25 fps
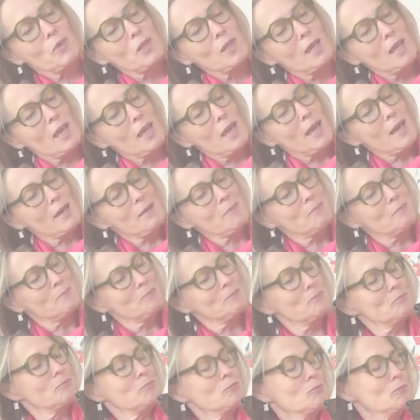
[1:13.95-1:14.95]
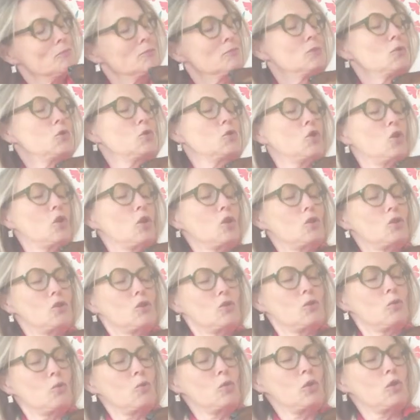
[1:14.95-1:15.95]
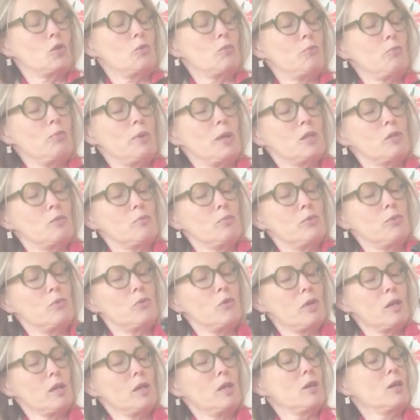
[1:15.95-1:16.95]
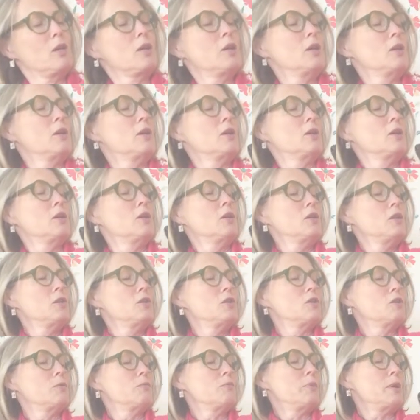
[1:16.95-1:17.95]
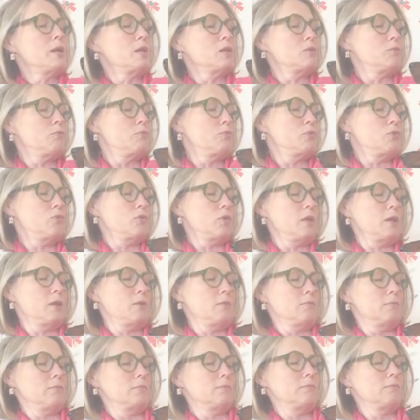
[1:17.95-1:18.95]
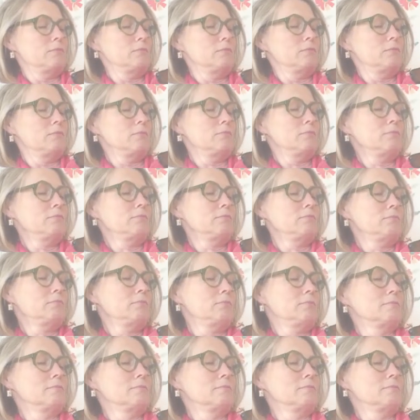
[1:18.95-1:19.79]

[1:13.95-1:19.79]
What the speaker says: Yeah? Yes, he's the best boy. He's the best boy. Yeah.